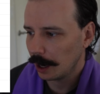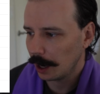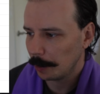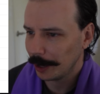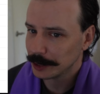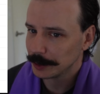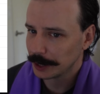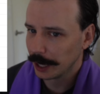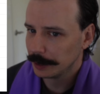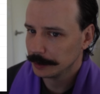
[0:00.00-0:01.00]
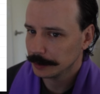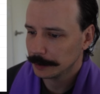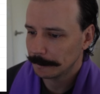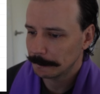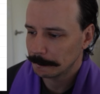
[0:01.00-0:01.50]
Makes me sad,
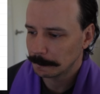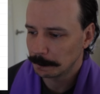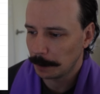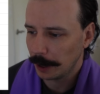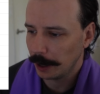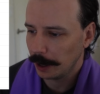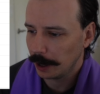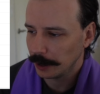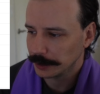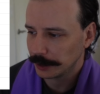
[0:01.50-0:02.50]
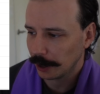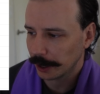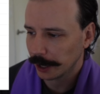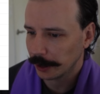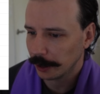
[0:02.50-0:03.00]
but to see
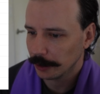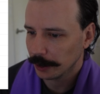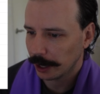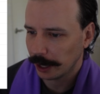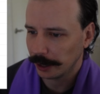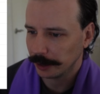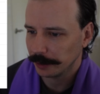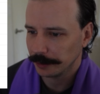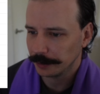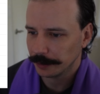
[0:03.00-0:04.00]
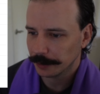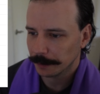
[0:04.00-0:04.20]
Hawkeye go, and